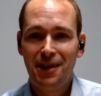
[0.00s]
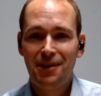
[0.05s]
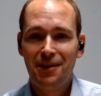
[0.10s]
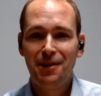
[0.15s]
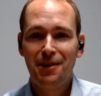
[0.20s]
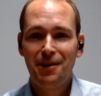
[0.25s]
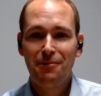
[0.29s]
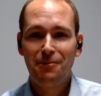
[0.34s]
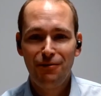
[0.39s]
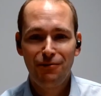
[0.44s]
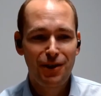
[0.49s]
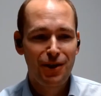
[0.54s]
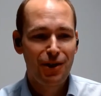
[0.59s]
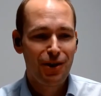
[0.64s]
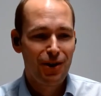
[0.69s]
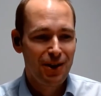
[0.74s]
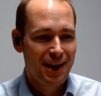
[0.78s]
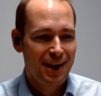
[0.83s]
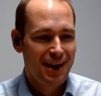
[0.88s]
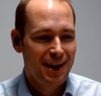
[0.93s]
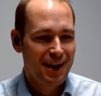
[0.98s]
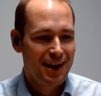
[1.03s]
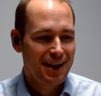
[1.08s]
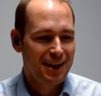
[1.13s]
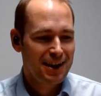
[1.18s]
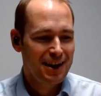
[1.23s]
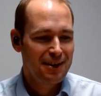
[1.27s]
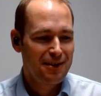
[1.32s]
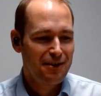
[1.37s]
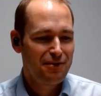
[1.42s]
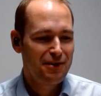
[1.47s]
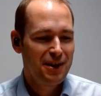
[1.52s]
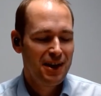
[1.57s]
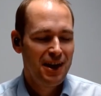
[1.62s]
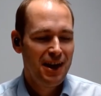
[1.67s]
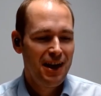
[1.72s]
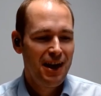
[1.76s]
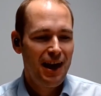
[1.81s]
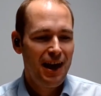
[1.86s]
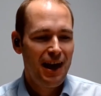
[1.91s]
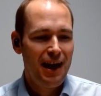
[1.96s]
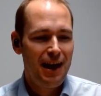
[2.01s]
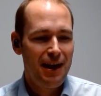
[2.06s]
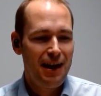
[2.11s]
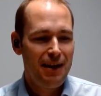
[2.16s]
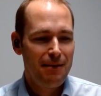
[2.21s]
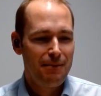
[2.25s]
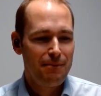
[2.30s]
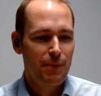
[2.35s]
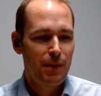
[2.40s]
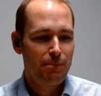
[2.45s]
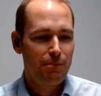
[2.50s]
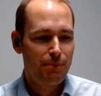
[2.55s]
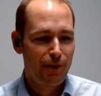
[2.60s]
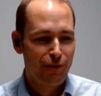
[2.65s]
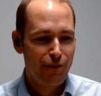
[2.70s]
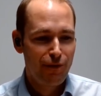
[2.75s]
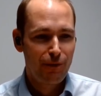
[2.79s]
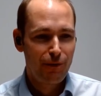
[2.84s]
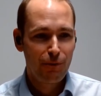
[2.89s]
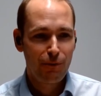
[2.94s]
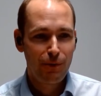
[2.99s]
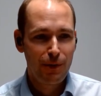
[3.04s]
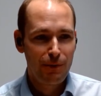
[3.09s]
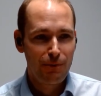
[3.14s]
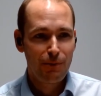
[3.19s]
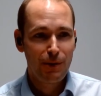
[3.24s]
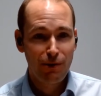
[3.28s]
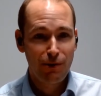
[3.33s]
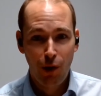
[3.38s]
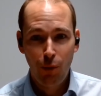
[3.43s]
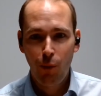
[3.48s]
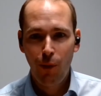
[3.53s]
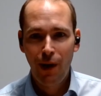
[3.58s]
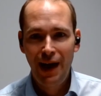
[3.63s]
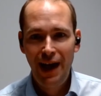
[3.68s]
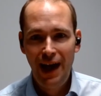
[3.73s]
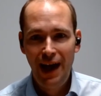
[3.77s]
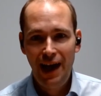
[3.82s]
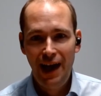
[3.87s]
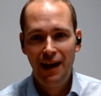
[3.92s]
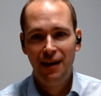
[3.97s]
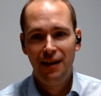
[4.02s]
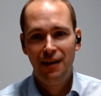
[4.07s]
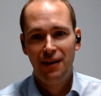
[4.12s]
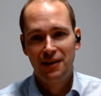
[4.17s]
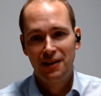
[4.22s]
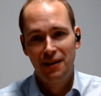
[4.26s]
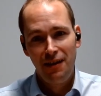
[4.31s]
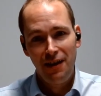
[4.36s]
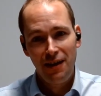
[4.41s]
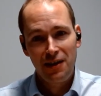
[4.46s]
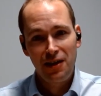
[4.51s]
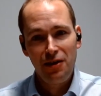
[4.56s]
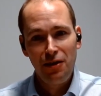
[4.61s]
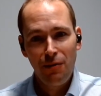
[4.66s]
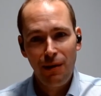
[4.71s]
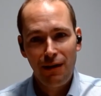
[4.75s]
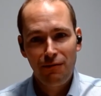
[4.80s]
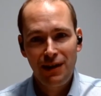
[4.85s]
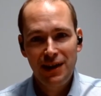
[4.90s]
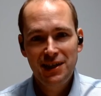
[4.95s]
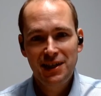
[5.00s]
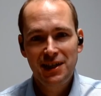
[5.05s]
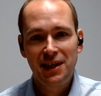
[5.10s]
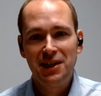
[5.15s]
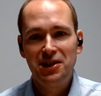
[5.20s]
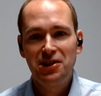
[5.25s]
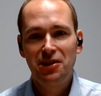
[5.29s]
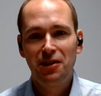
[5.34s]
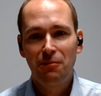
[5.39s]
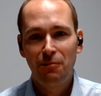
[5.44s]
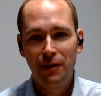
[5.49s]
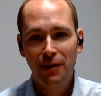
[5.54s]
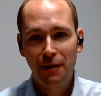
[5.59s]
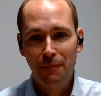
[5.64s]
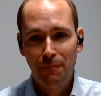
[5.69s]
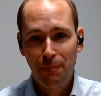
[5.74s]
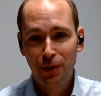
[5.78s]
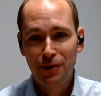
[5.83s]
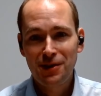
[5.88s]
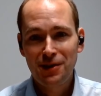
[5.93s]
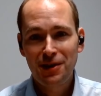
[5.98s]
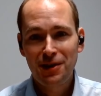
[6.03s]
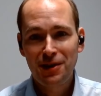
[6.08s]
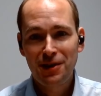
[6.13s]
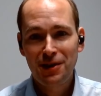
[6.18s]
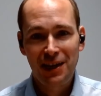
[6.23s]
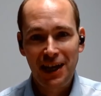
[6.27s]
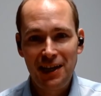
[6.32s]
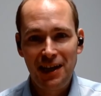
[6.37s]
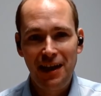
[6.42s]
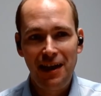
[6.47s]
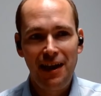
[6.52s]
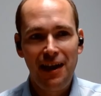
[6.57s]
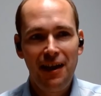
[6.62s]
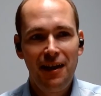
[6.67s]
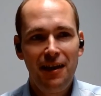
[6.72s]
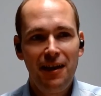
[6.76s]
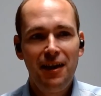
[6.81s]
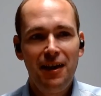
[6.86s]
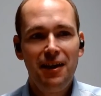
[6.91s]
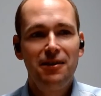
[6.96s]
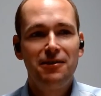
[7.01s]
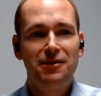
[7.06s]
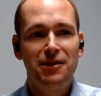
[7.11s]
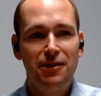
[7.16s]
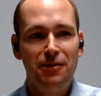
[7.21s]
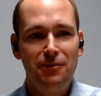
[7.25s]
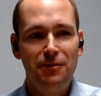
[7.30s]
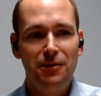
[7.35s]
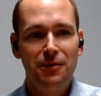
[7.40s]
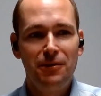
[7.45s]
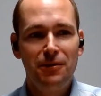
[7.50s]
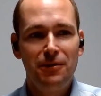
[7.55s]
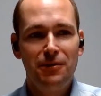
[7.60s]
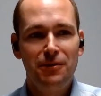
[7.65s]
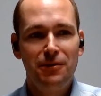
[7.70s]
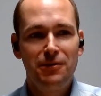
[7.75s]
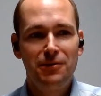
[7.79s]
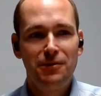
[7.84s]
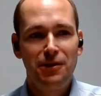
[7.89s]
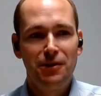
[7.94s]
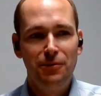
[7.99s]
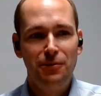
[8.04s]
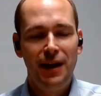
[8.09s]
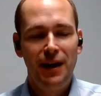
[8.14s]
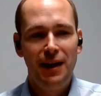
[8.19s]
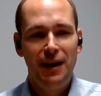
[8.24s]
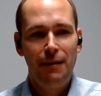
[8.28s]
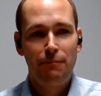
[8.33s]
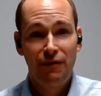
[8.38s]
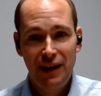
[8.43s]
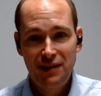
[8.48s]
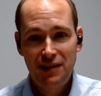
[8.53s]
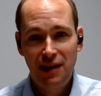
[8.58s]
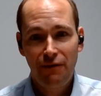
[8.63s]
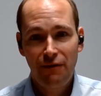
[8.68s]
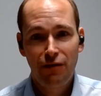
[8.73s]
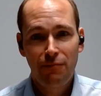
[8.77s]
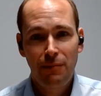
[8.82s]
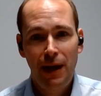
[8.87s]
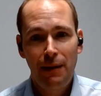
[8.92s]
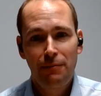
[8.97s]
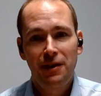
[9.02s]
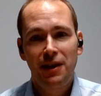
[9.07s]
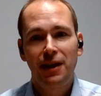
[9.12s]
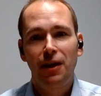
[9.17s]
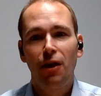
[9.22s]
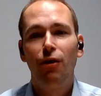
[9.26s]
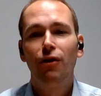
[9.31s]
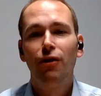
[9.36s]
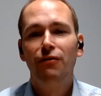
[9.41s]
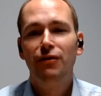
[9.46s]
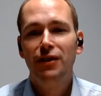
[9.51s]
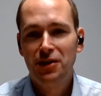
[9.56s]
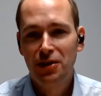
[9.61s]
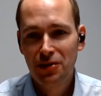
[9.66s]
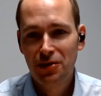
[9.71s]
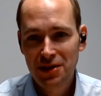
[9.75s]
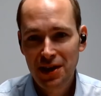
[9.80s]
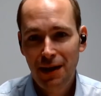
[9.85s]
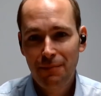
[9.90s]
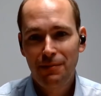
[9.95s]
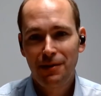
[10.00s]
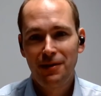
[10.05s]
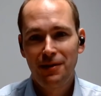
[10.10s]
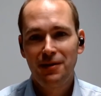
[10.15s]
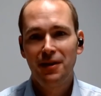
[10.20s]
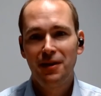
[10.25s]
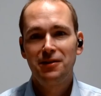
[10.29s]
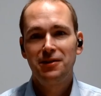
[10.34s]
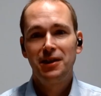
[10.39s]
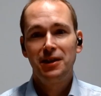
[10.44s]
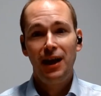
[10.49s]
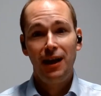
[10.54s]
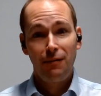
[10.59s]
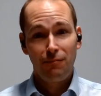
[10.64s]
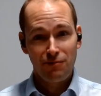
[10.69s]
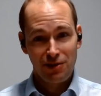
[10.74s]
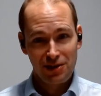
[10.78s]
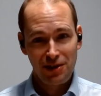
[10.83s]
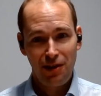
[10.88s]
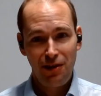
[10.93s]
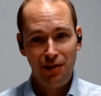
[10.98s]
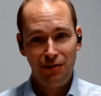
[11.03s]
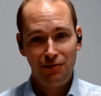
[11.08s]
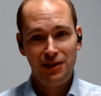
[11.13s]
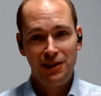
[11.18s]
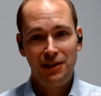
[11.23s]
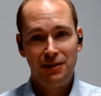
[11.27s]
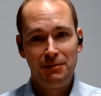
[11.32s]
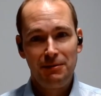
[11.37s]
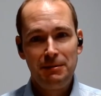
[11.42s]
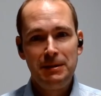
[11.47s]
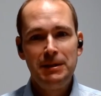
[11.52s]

and that we've got that kind of we're aware at the URS stage that we can put something in there to prevent it from happening, or if it does happen, to help resolve it.